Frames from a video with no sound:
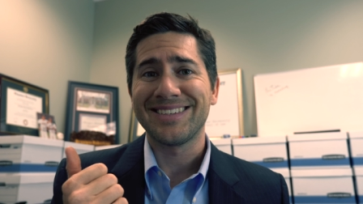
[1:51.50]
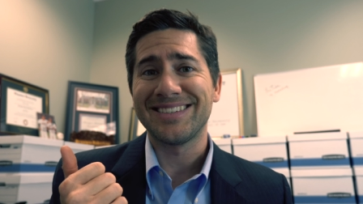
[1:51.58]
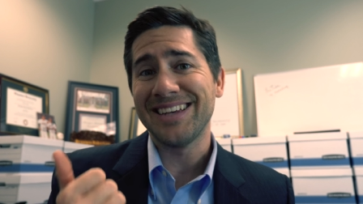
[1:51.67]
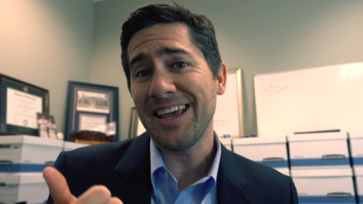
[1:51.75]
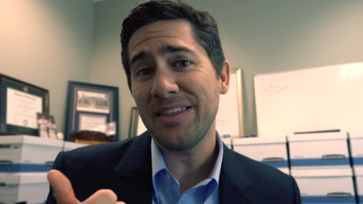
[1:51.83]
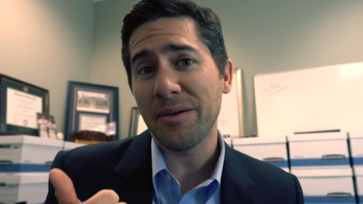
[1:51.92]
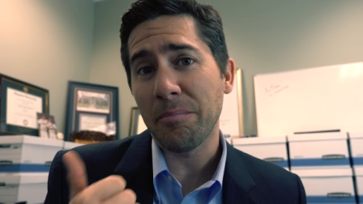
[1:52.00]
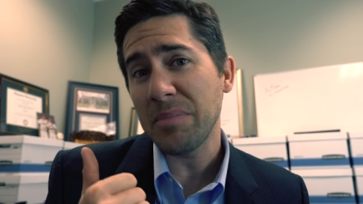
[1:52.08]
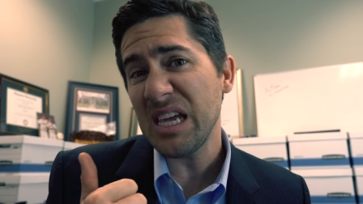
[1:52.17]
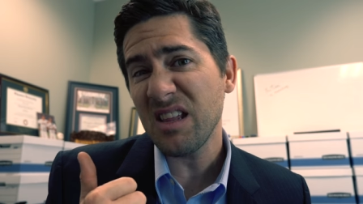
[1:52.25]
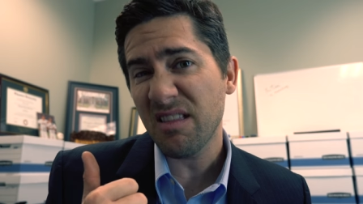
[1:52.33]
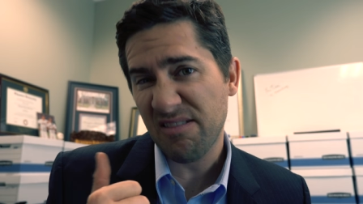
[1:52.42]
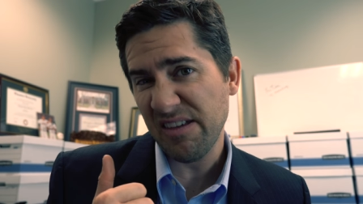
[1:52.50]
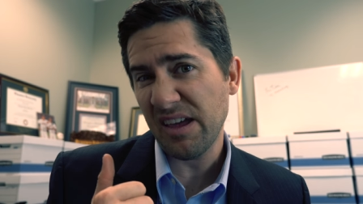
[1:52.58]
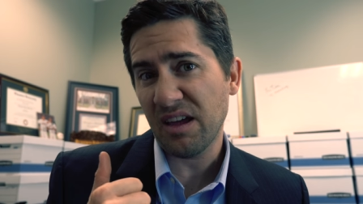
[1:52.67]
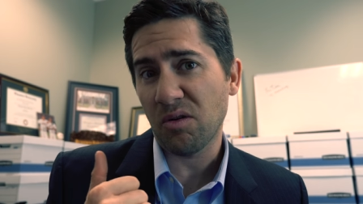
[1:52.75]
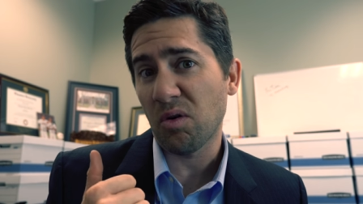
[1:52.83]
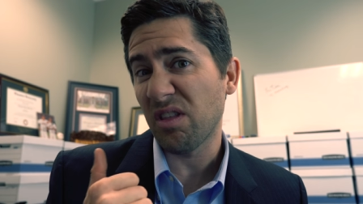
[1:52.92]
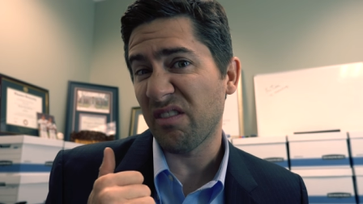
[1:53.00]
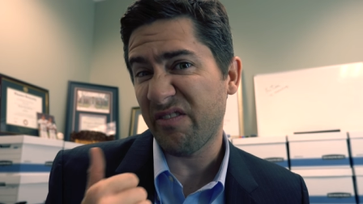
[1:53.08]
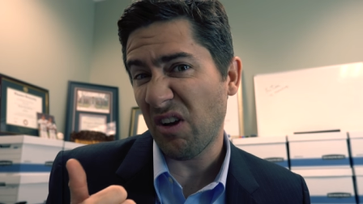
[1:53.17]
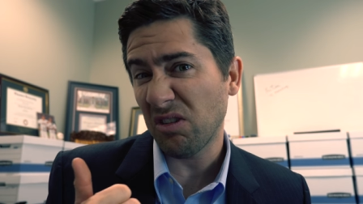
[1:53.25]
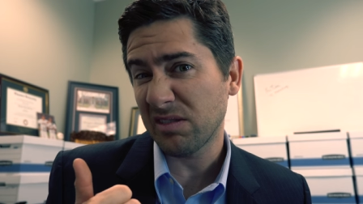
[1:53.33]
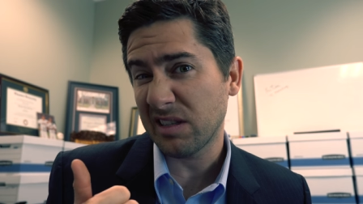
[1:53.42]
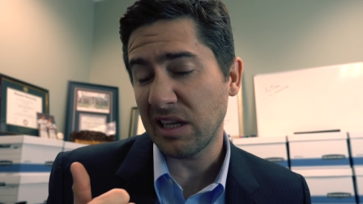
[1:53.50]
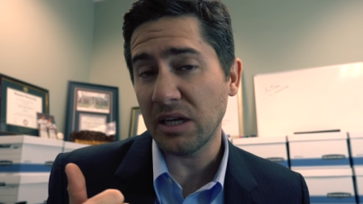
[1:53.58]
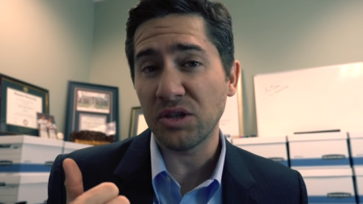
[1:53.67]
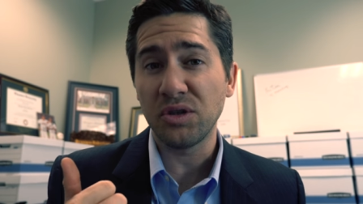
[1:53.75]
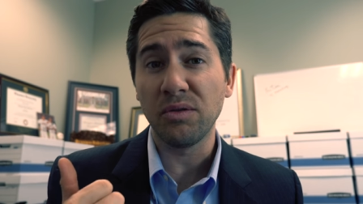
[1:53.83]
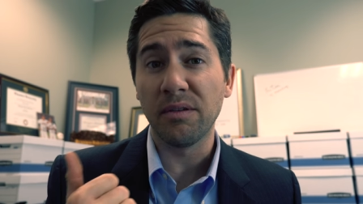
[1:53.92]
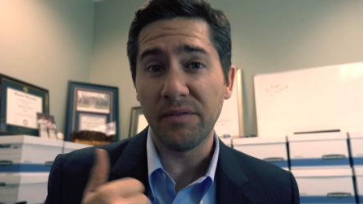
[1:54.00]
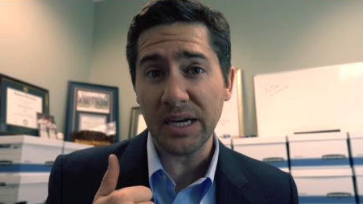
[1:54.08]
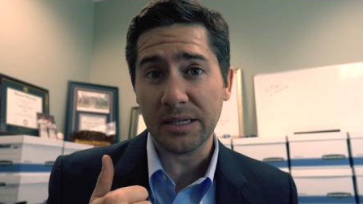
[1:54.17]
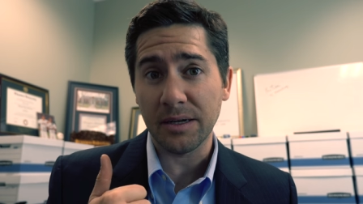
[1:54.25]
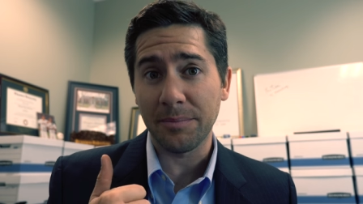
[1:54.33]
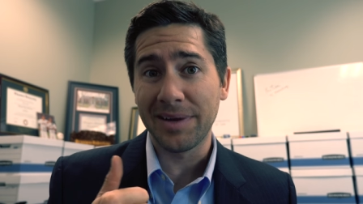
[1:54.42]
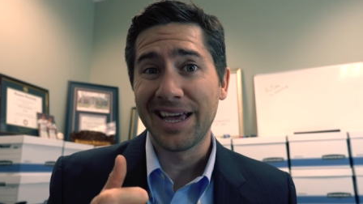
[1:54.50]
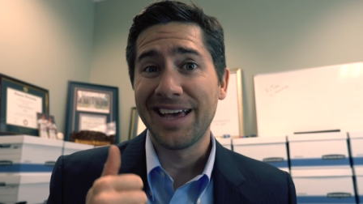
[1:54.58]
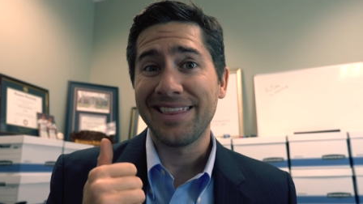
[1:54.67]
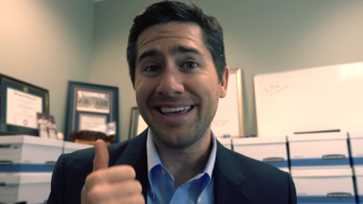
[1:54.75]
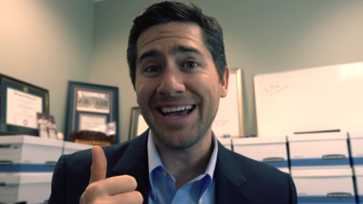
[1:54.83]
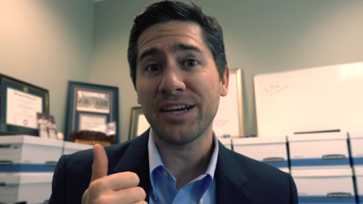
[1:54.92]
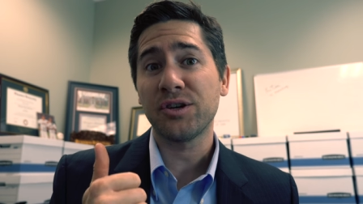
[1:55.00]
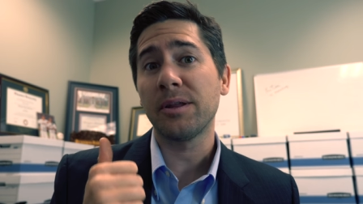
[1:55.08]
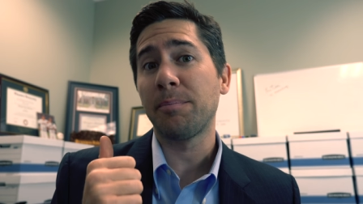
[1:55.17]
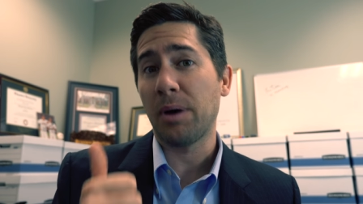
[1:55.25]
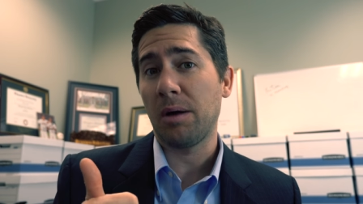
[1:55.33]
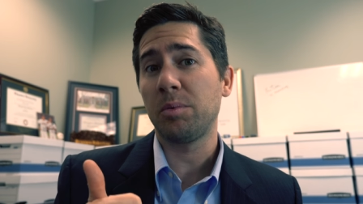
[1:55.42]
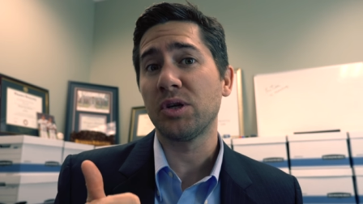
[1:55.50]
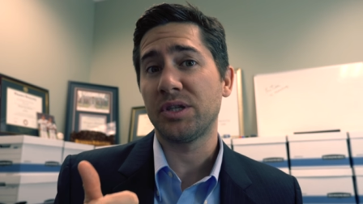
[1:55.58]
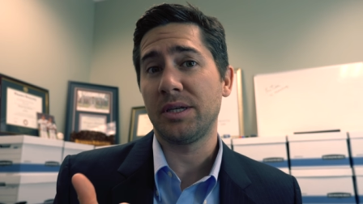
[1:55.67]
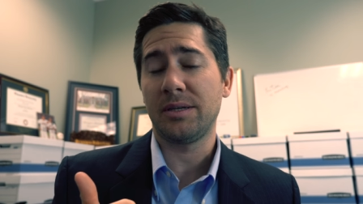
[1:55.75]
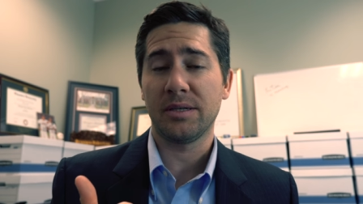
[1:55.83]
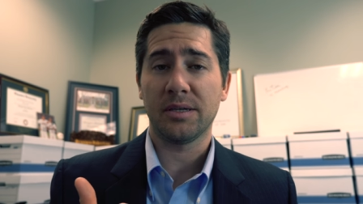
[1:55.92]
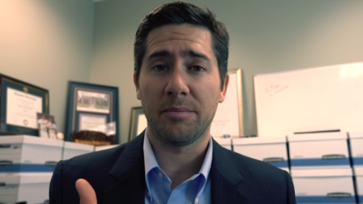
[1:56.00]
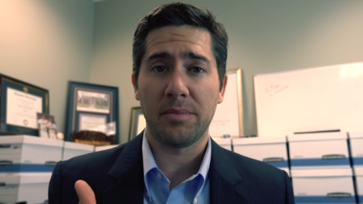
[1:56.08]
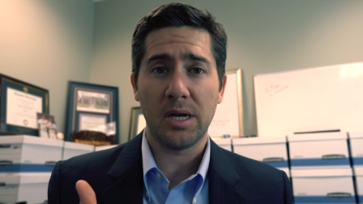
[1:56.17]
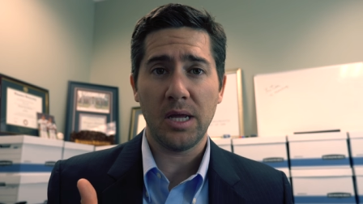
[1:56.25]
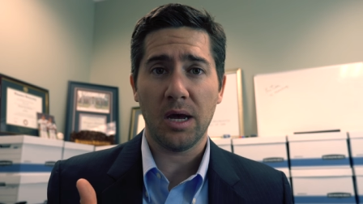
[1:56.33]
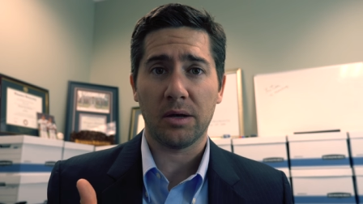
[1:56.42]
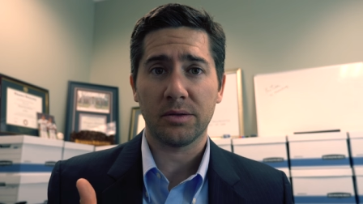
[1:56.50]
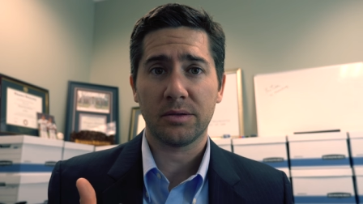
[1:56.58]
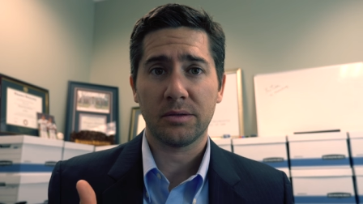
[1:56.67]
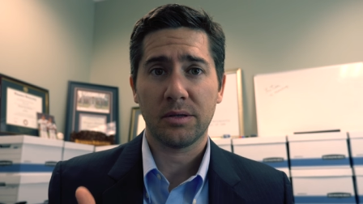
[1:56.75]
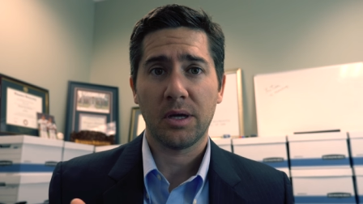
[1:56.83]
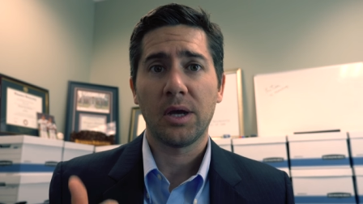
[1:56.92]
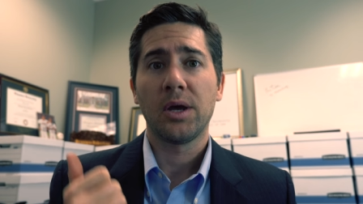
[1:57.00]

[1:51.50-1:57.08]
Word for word: say the mean thing or the false thing to the victim, they actually published it to somebody else.